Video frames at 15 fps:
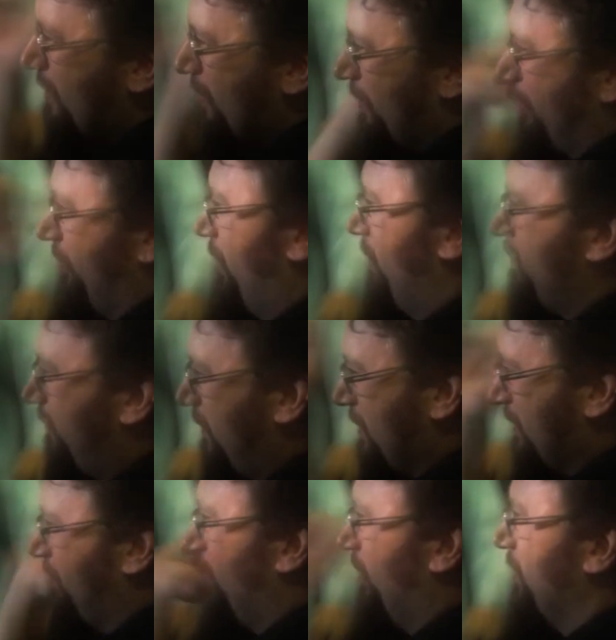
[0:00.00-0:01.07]
throw
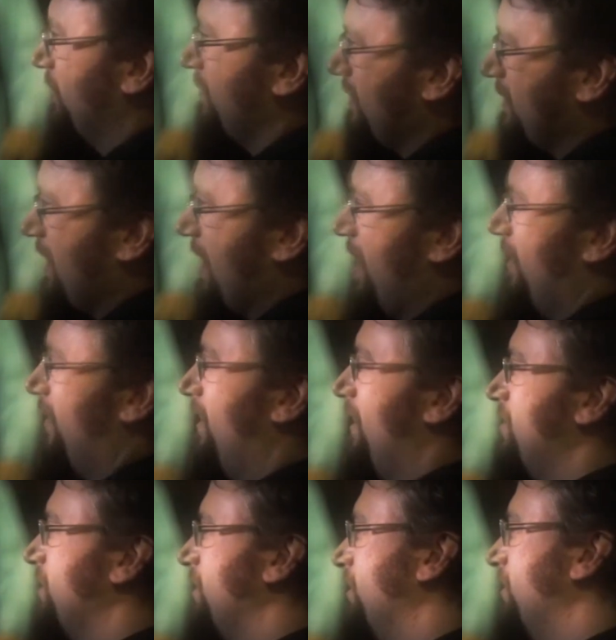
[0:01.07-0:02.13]
fistfuls of its hair
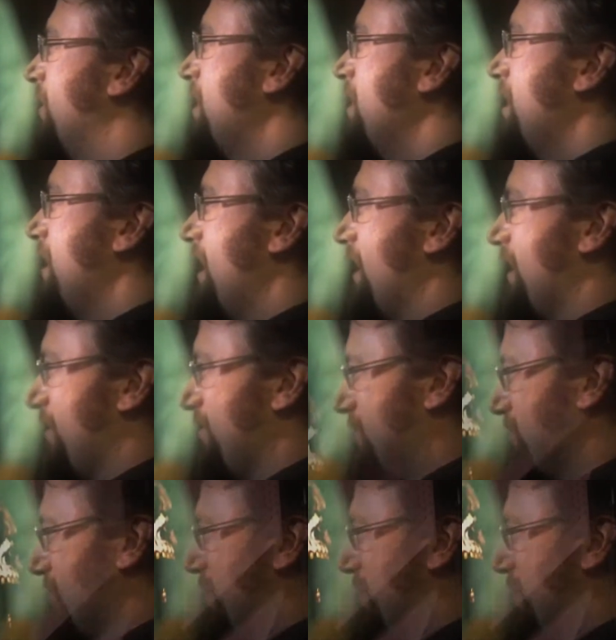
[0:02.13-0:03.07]
at you. And I would just